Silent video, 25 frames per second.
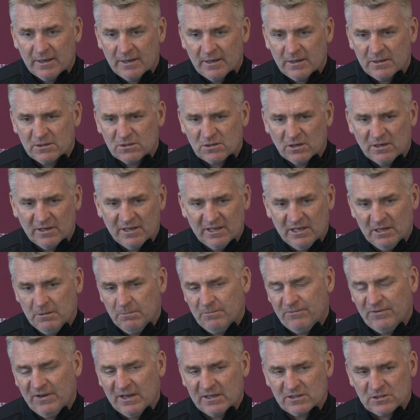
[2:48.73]
He's got a
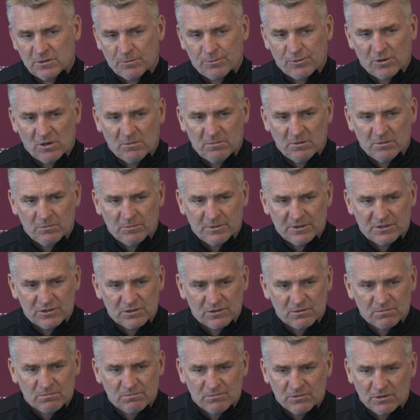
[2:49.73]
hip flexor problem, which,
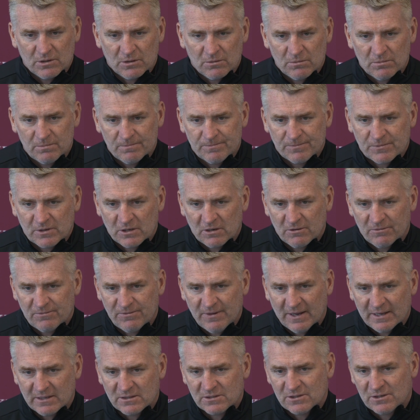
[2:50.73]
you know, can
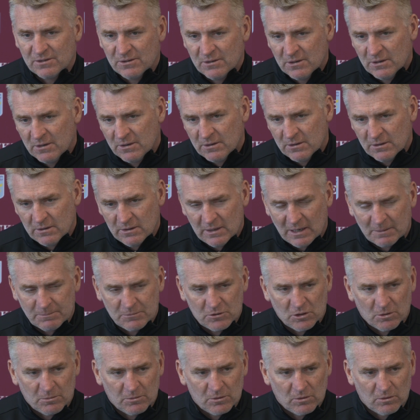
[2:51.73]
affect the
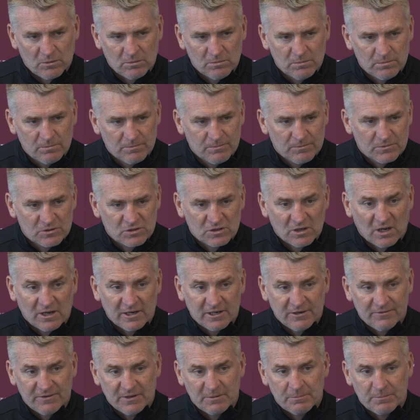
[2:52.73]
abdominal
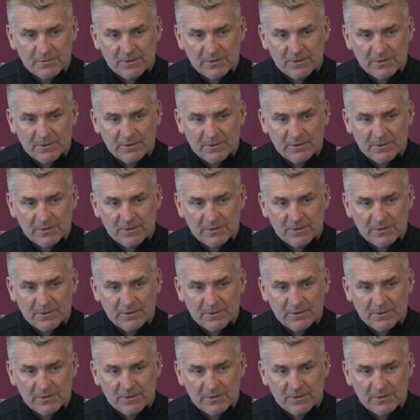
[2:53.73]
side of it.